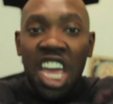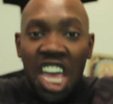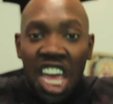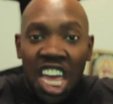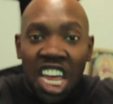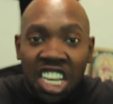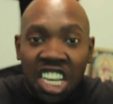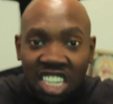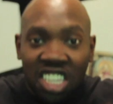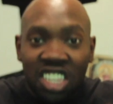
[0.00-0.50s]

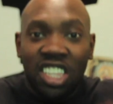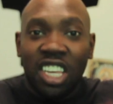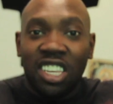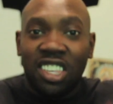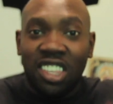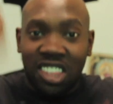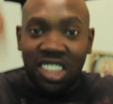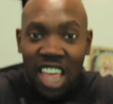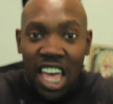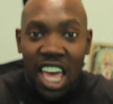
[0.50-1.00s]
into
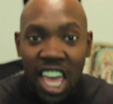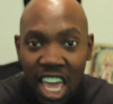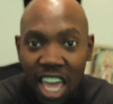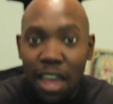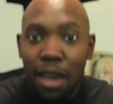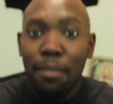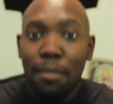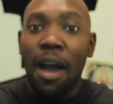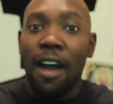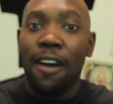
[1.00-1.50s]
this
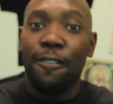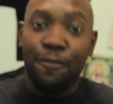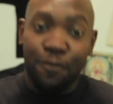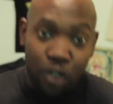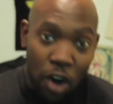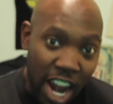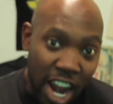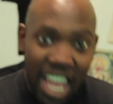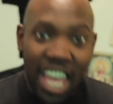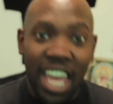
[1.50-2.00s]
thing, my
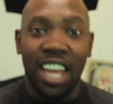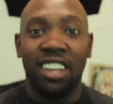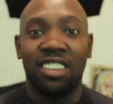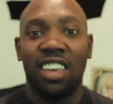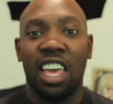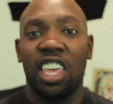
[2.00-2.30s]
friends,